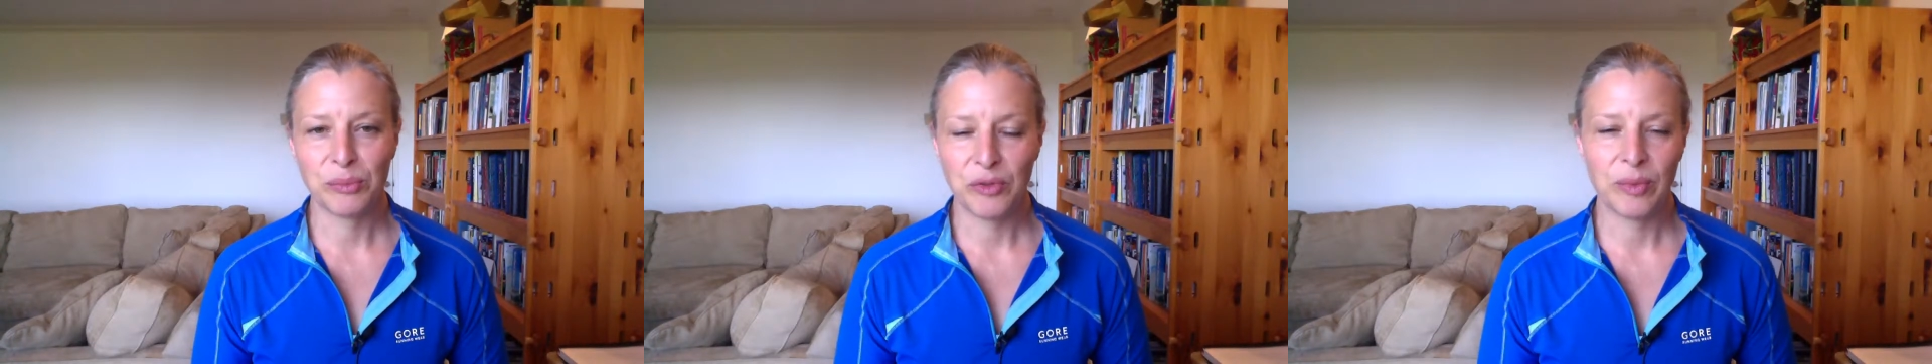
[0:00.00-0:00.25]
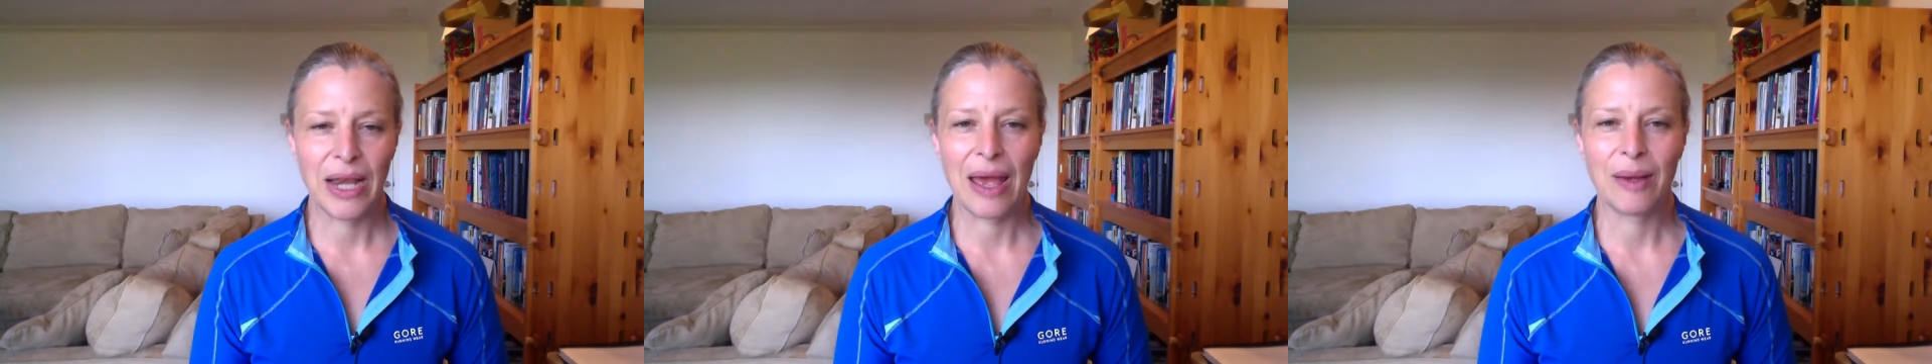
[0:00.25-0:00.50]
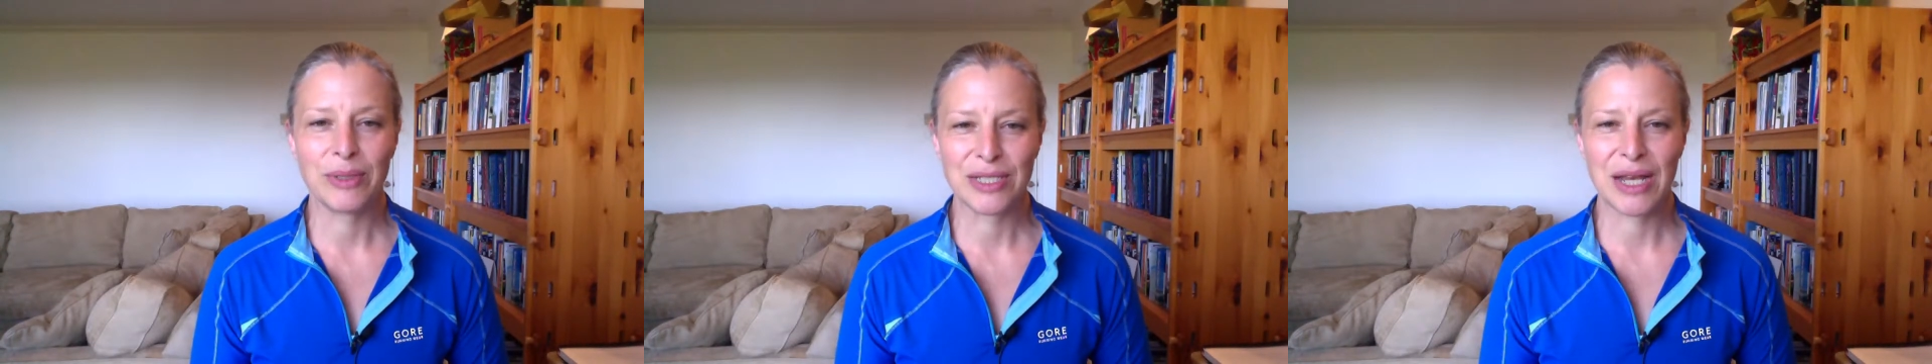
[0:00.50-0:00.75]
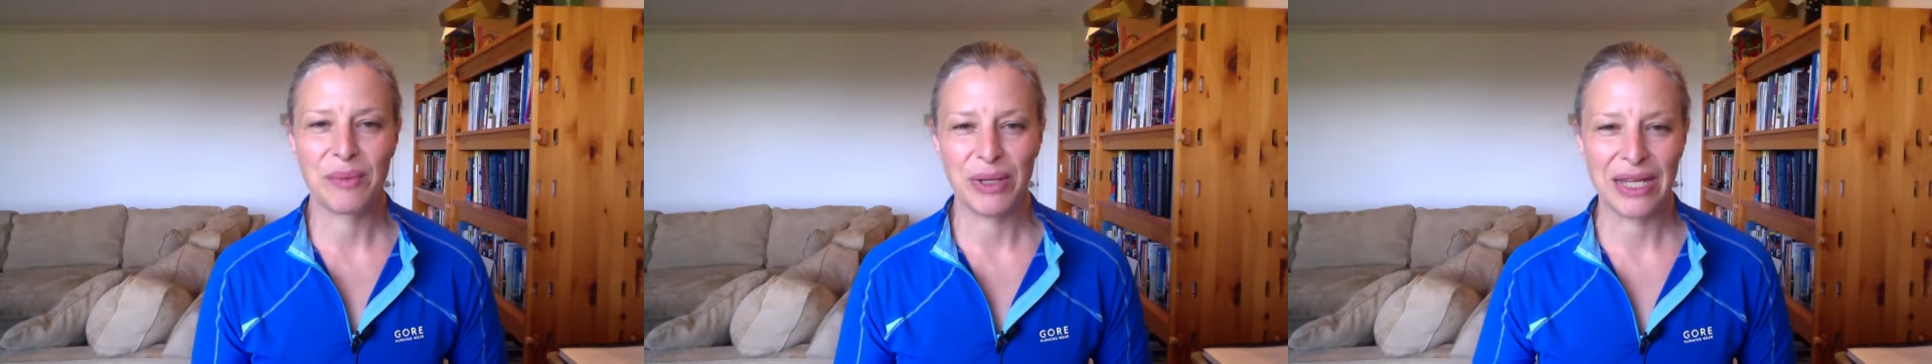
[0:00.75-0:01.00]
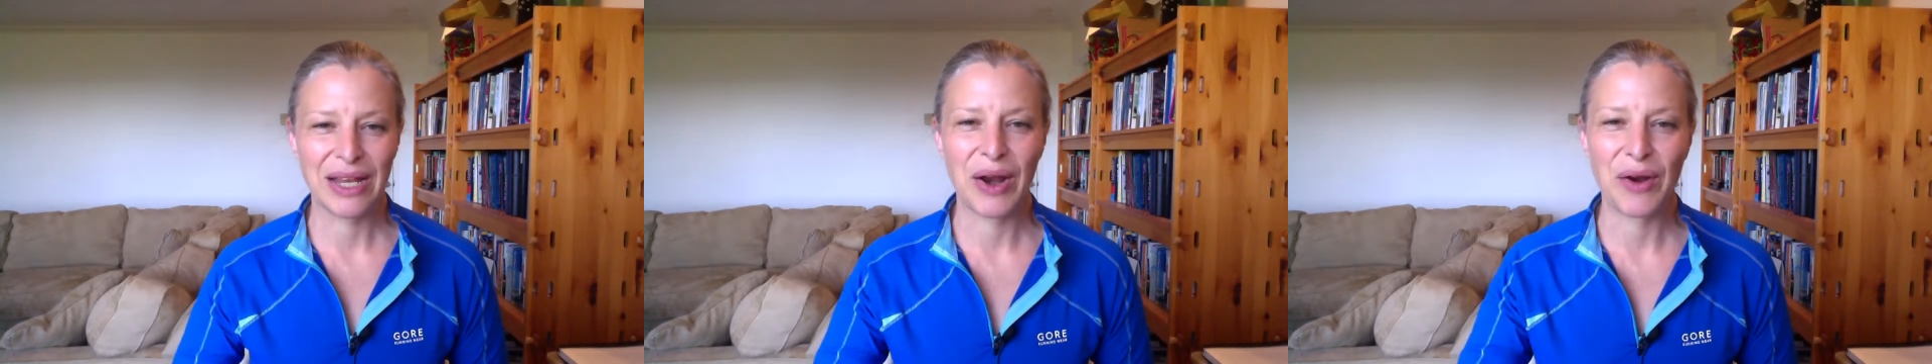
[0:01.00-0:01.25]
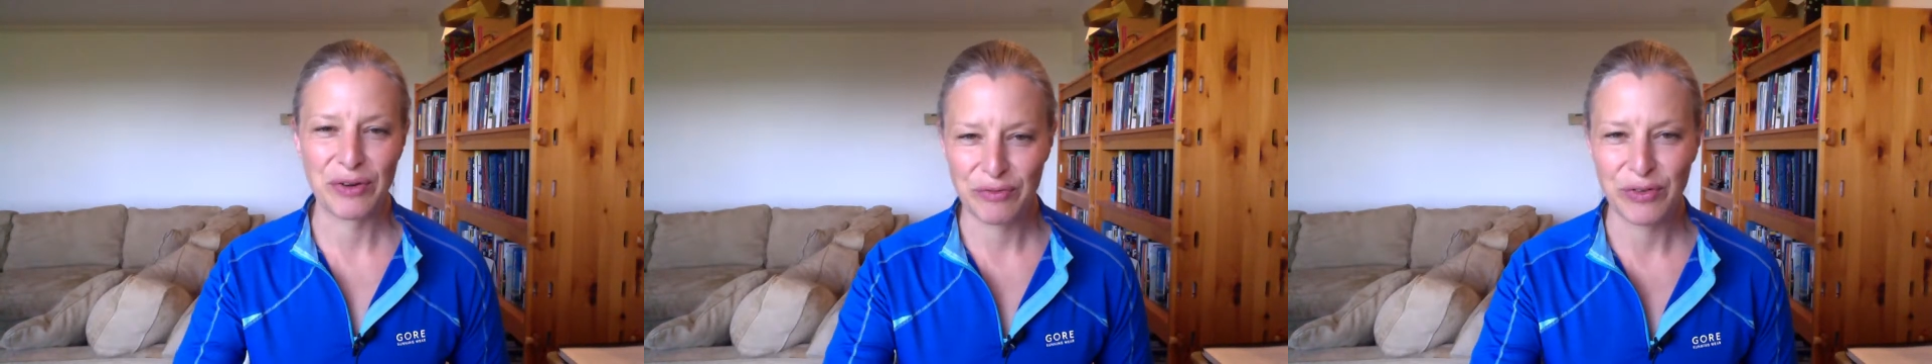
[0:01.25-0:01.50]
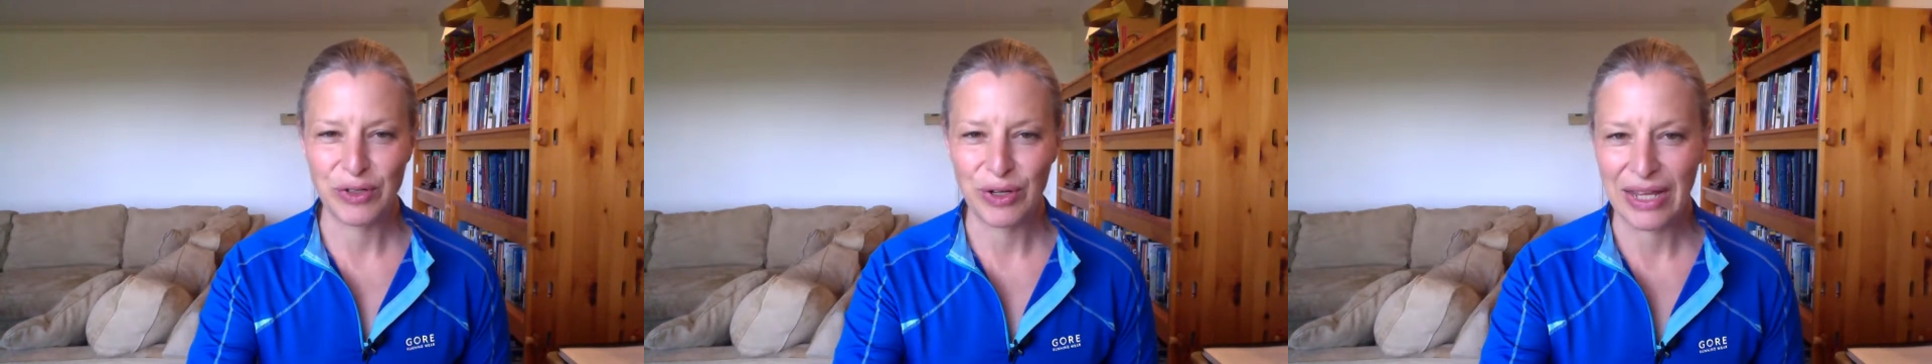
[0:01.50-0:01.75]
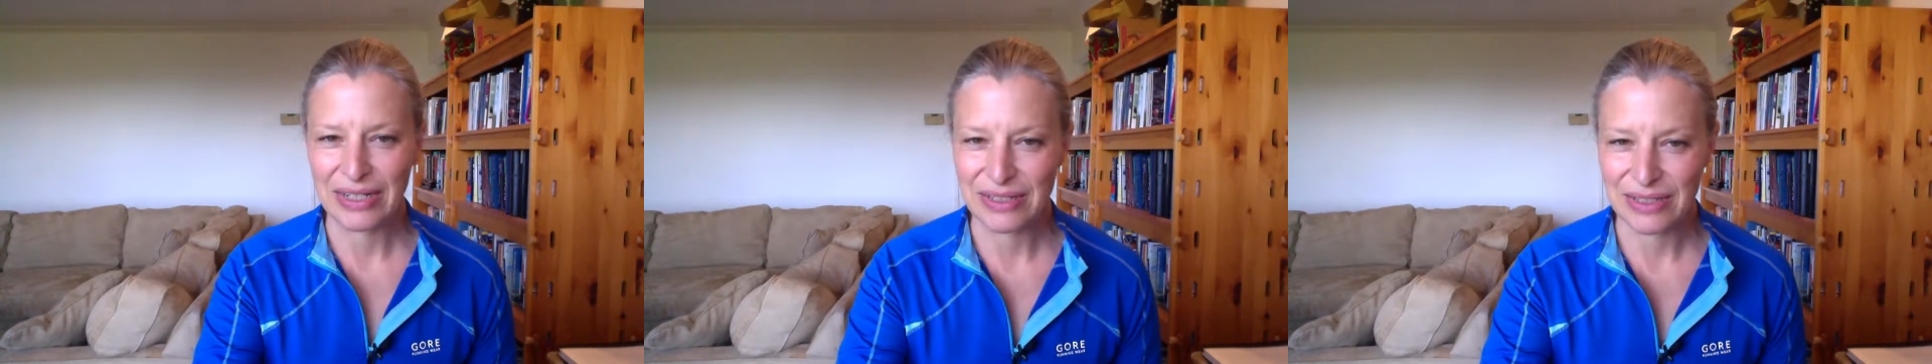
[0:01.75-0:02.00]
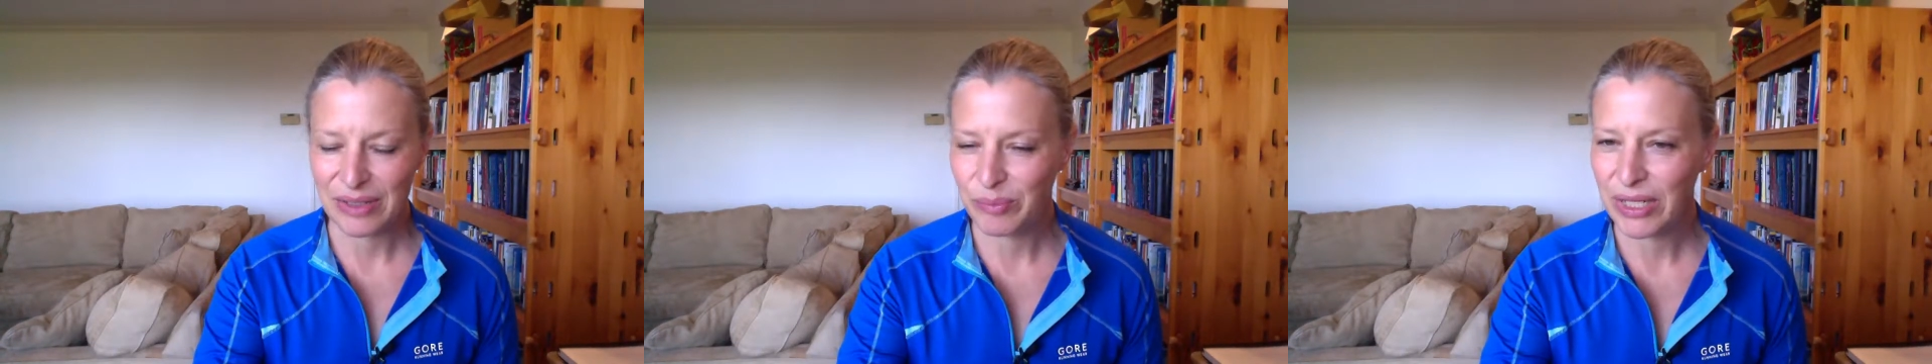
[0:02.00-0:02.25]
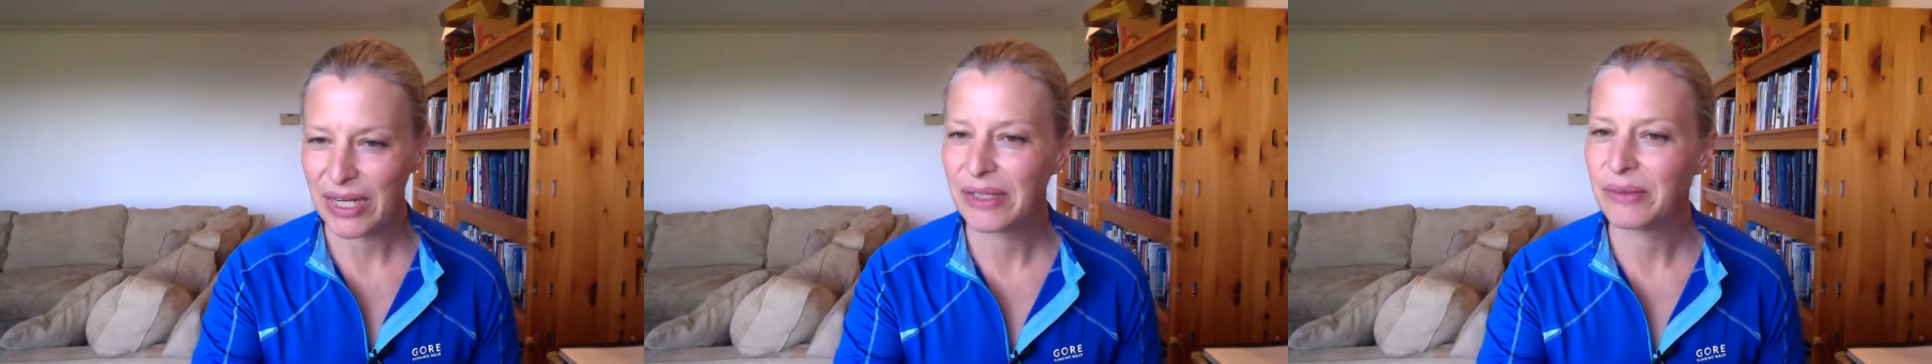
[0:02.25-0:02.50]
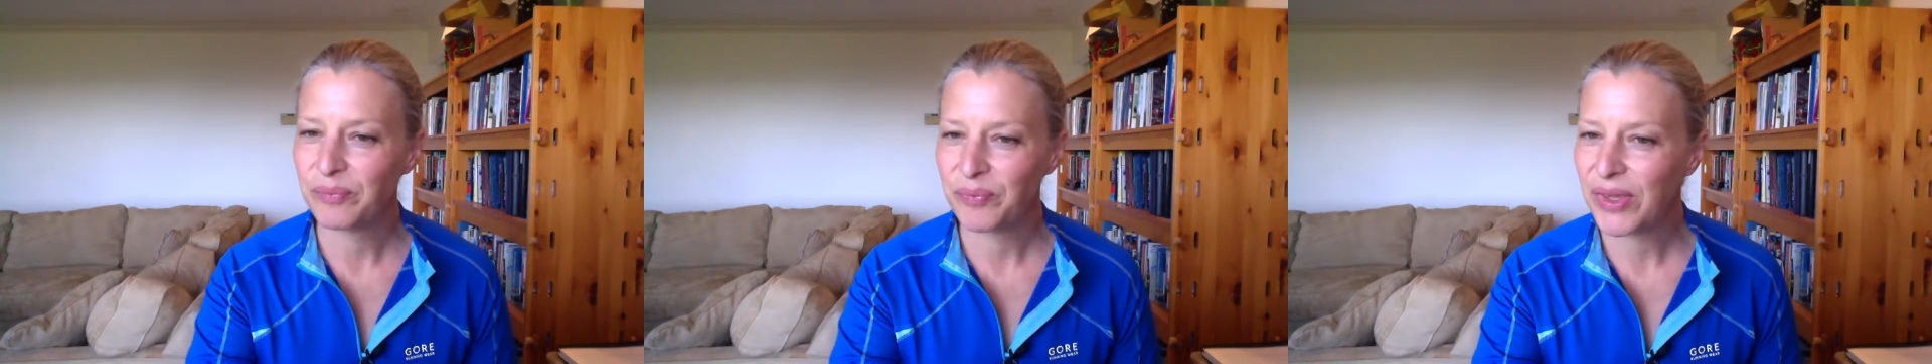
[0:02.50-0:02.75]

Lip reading: movement habits not make it hard for you to get to sleep at night.